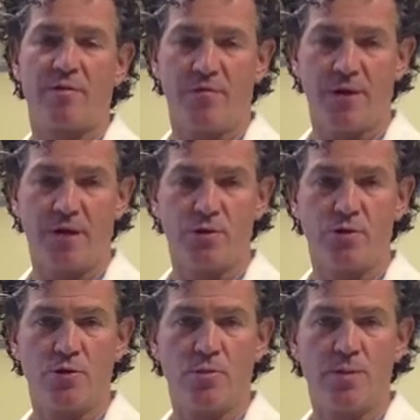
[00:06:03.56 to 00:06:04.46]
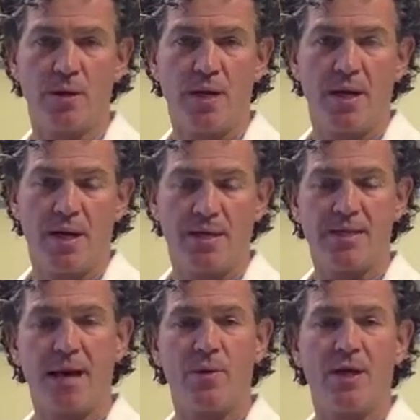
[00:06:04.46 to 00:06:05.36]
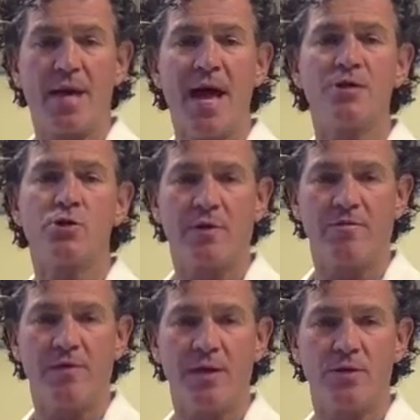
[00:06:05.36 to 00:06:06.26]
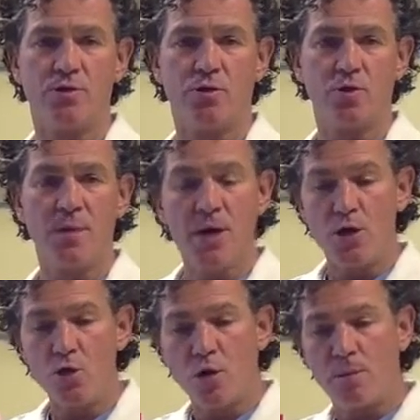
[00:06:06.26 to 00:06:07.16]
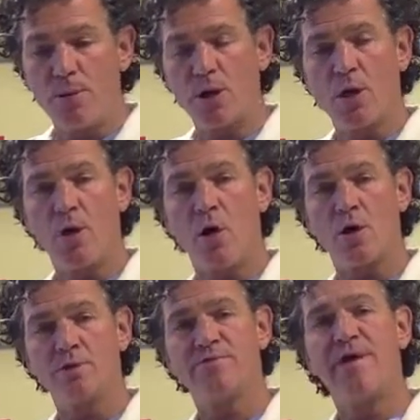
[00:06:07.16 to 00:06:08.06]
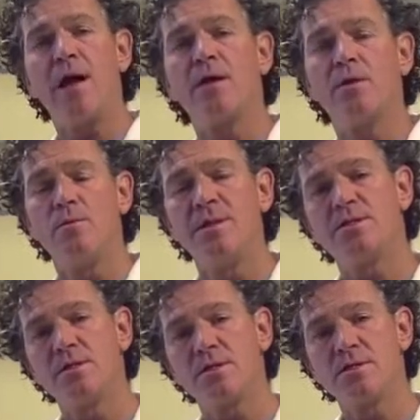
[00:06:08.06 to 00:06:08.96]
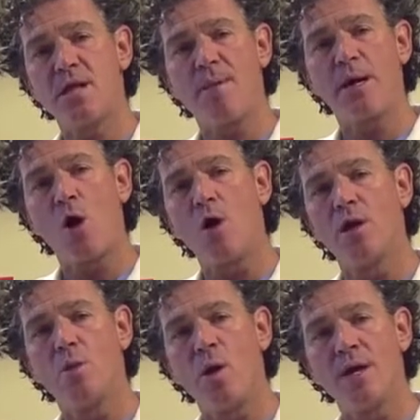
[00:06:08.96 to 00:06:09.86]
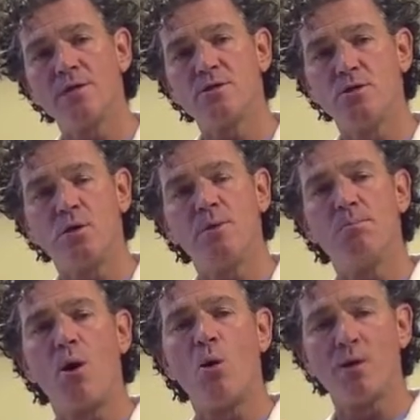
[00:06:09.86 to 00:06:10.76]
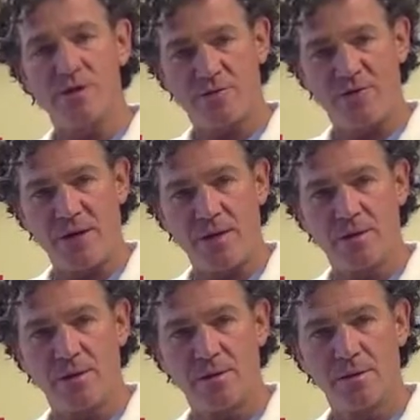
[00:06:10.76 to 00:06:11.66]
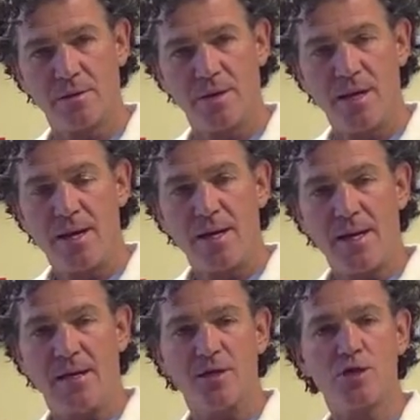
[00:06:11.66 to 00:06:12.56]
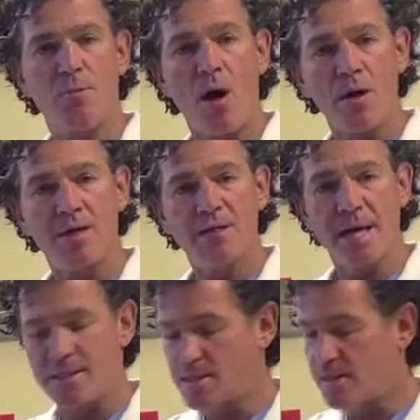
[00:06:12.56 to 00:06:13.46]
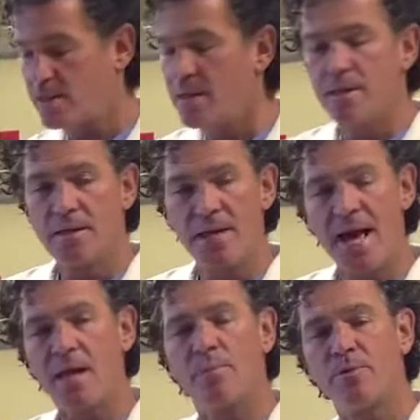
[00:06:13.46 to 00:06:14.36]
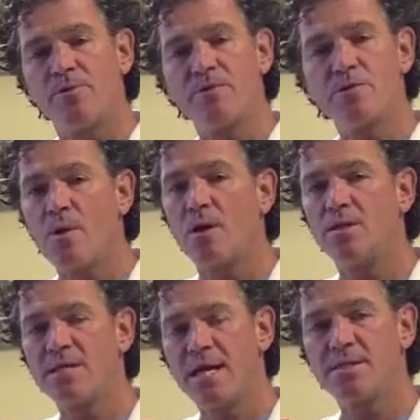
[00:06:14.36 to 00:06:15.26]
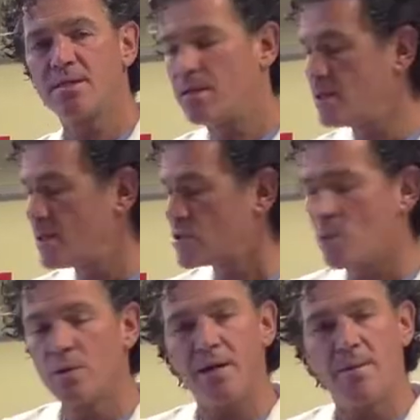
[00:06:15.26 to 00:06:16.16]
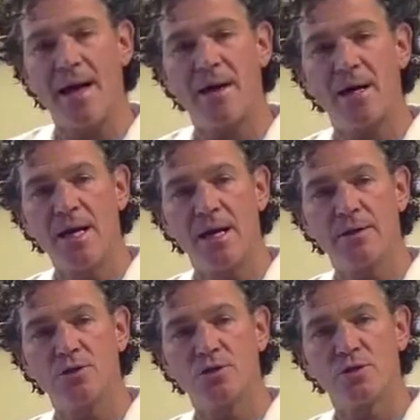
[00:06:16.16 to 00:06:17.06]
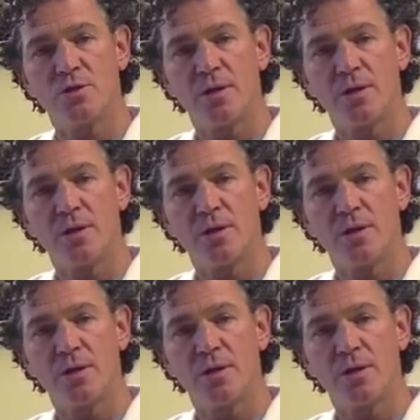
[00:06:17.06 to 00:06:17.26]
feeding tube is that with a gastric feeding tube, you can put a large volume into the stomach all at once. You can bolus feed. In the small intestine, the caliper of the small intestine is only about an inch,